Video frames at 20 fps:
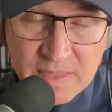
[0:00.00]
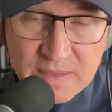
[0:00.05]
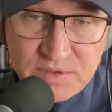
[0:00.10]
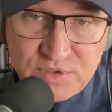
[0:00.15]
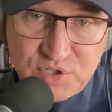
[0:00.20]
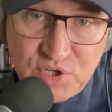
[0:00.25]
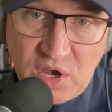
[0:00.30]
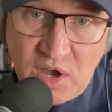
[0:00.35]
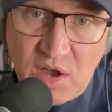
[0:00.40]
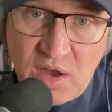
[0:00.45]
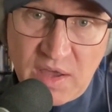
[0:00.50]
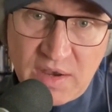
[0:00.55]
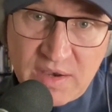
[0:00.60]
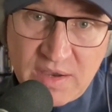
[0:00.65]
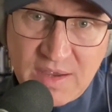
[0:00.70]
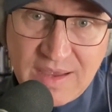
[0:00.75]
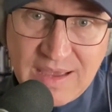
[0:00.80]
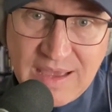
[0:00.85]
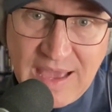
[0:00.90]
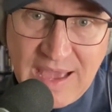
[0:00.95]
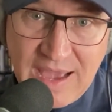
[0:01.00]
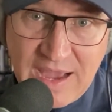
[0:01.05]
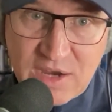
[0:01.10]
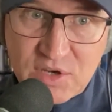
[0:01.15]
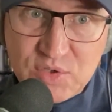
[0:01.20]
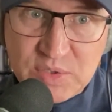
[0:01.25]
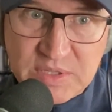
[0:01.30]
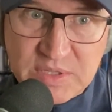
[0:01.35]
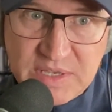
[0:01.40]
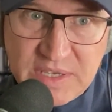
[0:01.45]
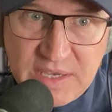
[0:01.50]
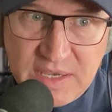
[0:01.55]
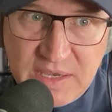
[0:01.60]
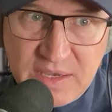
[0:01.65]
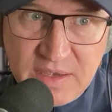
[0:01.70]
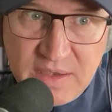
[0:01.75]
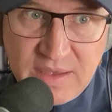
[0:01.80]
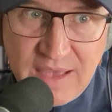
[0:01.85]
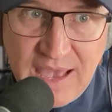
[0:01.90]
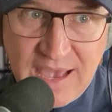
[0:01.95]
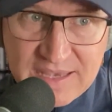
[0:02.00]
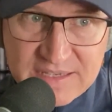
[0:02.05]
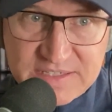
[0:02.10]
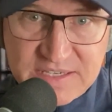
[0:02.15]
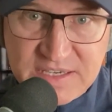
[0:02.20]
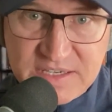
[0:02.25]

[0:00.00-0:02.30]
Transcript: John actually, as